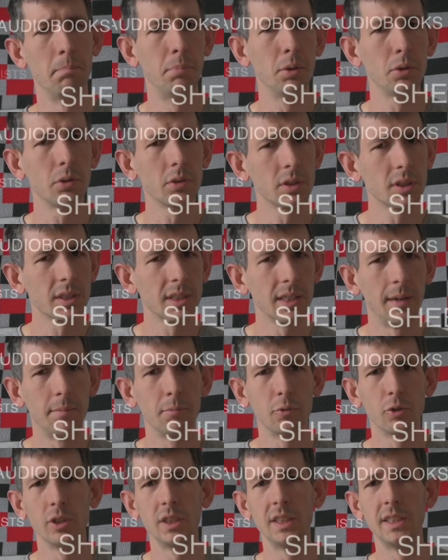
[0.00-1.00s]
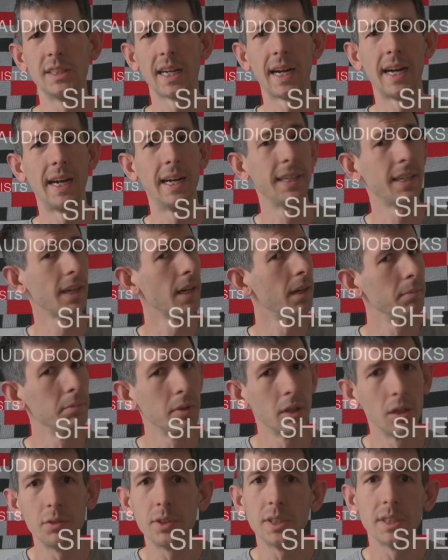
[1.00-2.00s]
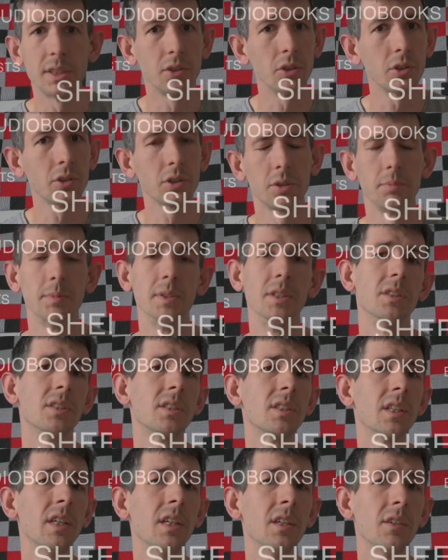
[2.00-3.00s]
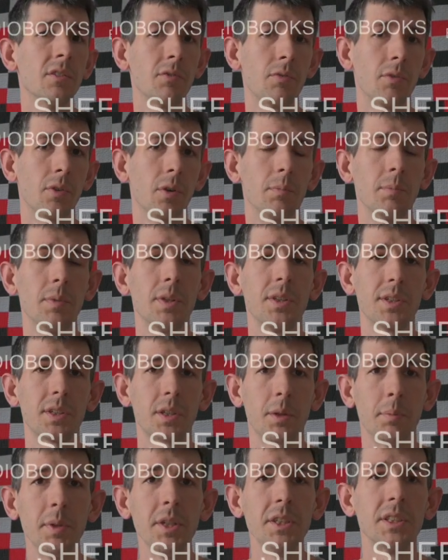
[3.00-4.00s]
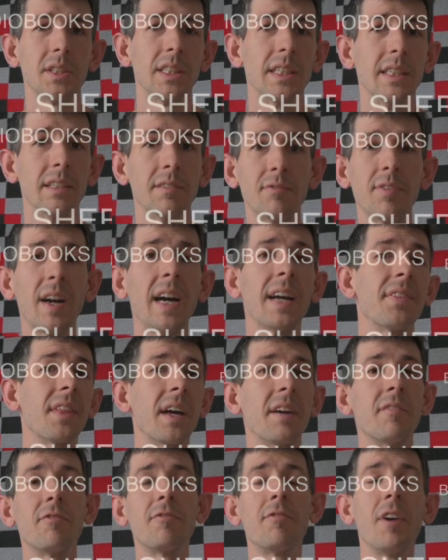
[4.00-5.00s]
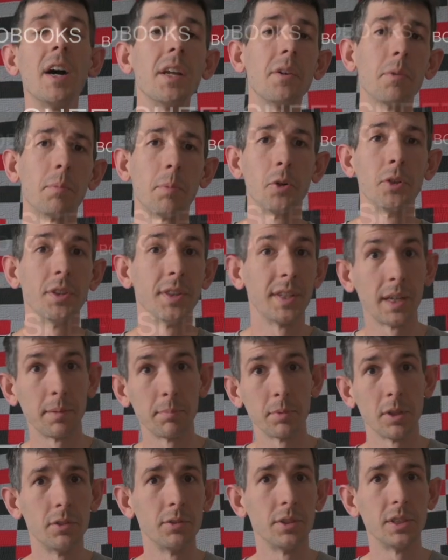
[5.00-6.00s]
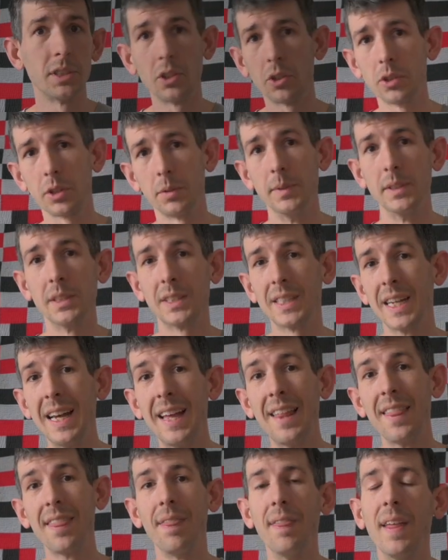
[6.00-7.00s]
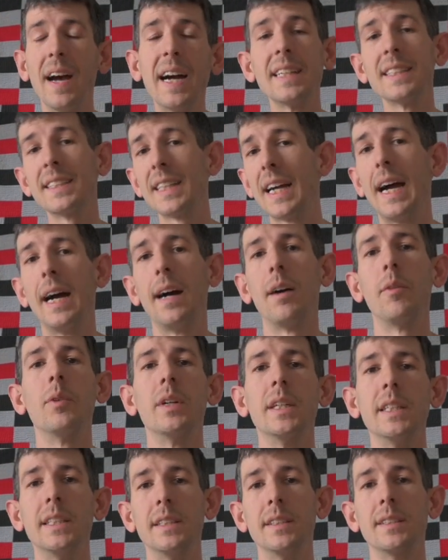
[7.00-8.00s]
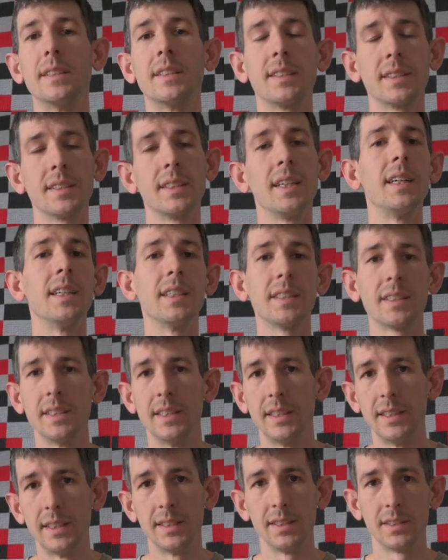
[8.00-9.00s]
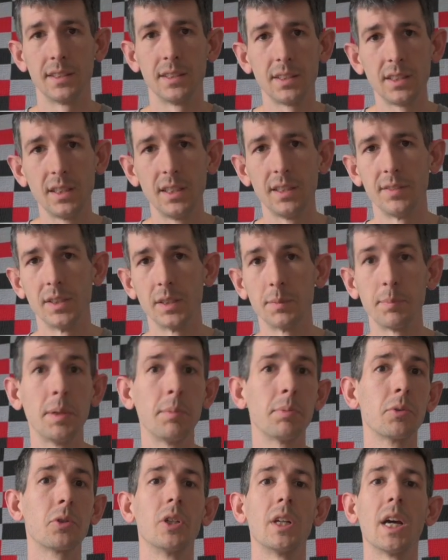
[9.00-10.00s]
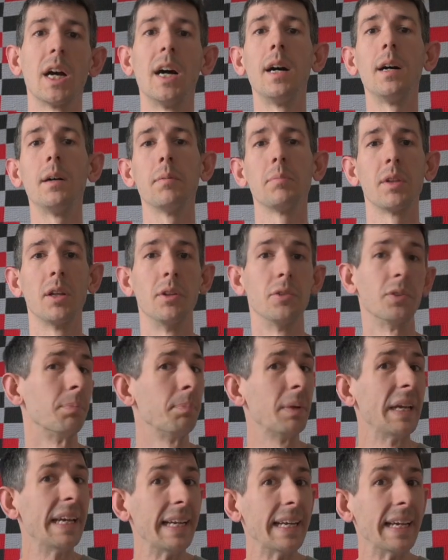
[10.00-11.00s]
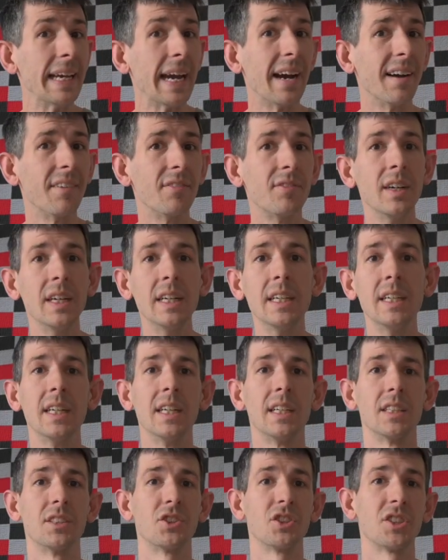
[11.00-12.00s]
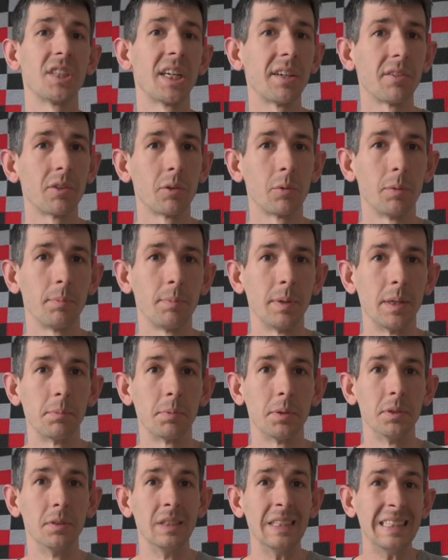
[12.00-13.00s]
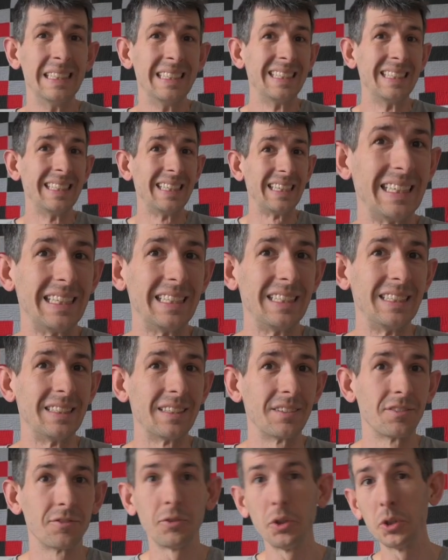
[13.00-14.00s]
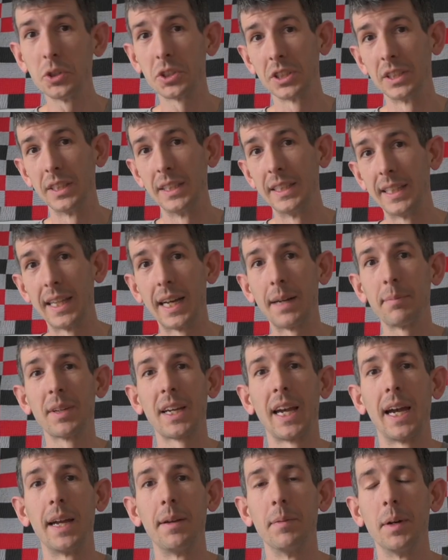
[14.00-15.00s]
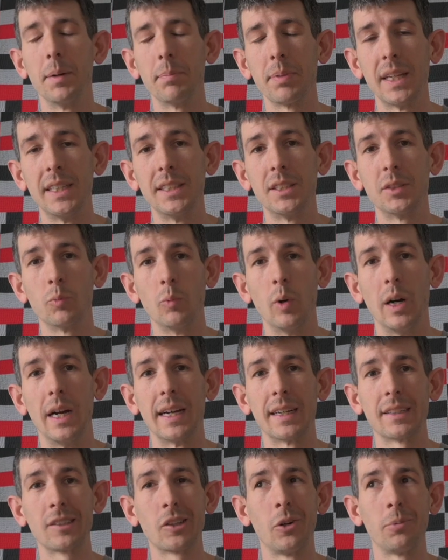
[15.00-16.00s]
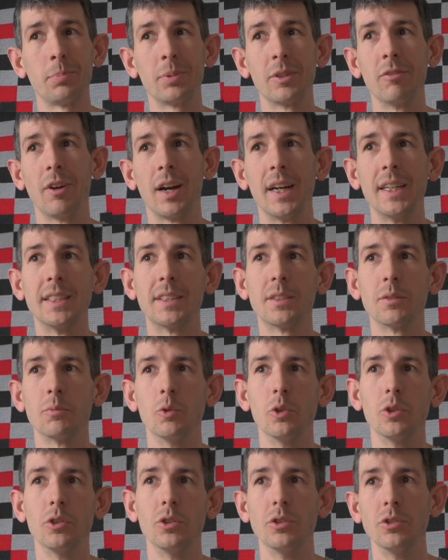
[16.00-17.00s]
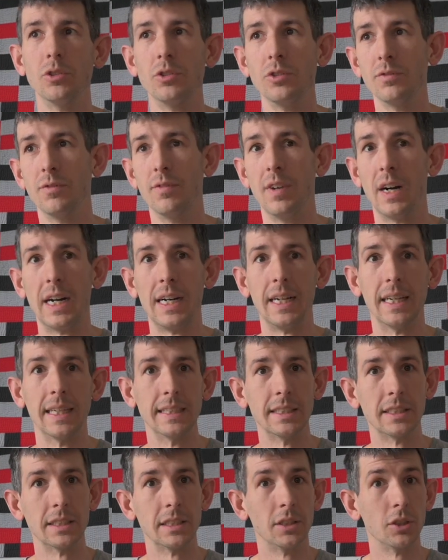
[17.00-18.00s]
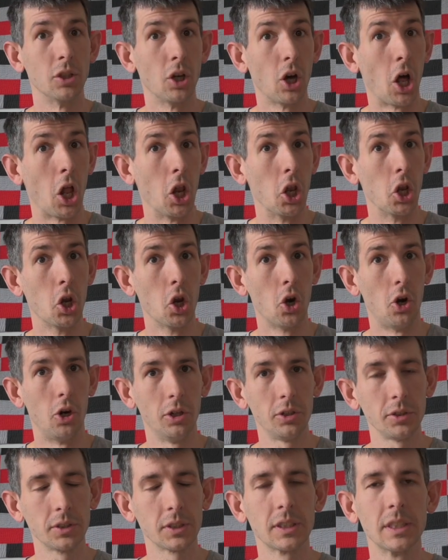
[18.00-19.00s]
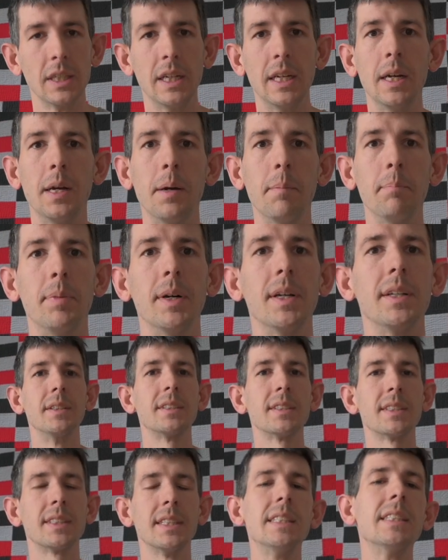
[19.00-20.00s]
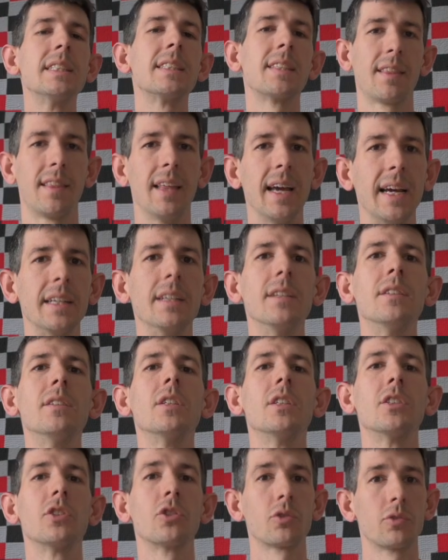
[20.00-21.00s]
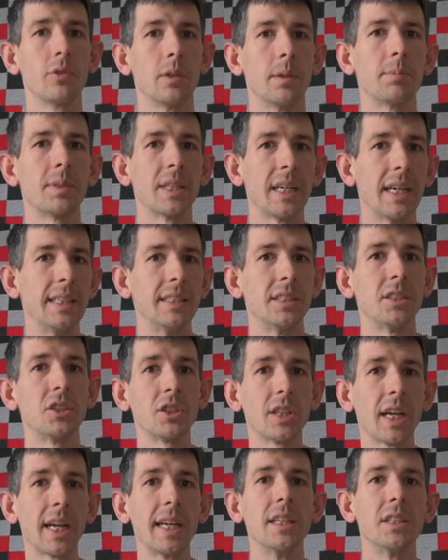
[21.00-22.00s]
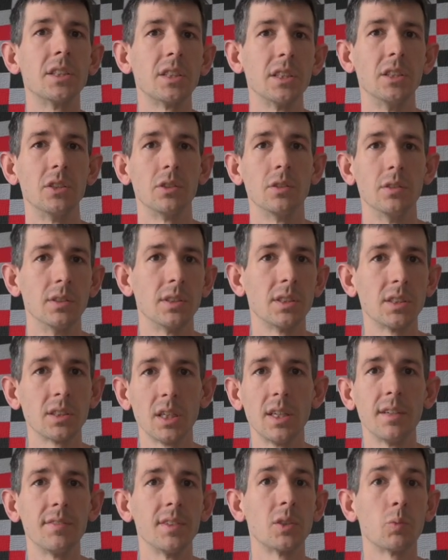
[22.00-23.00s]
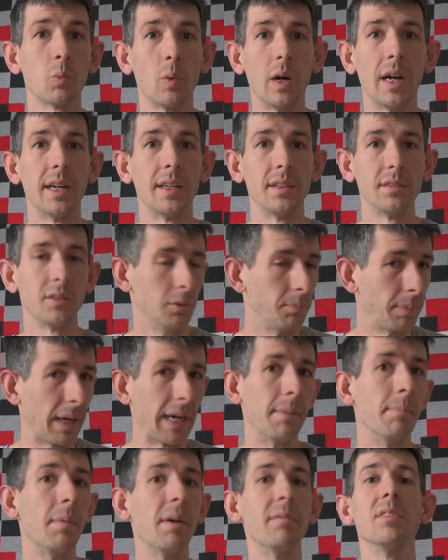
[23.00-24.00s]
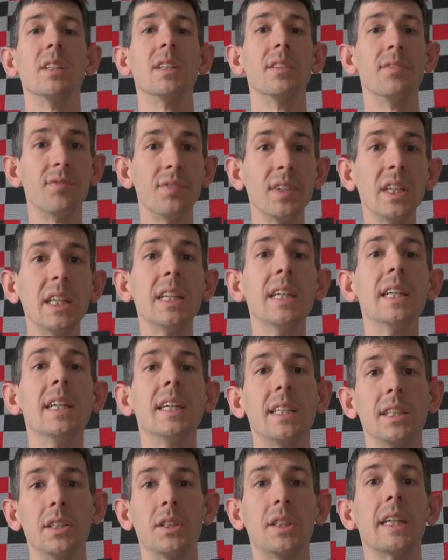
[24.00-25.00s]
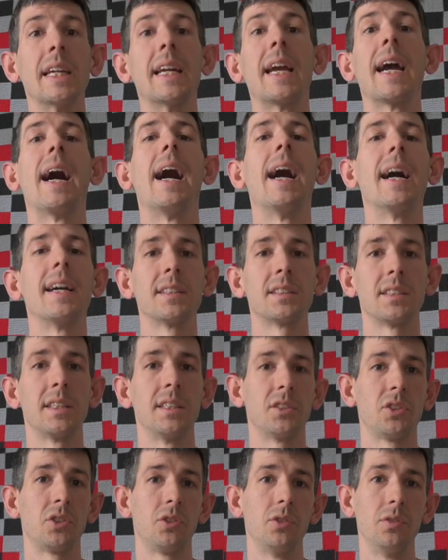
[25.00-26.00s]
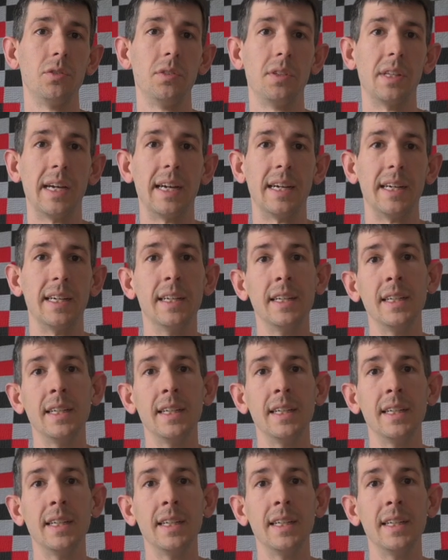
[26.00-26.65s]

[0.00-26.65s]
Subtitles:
book summaries, and uploaded documents from the community. In fact, that final point, the uploaded documents, that's how it started as a service. People could upload a PDF and share it with people. And unfortunately, that became a place where copyright was violated a lot. But since then, Scribd has changed into the service where you pay a monthly fee, you can get access to their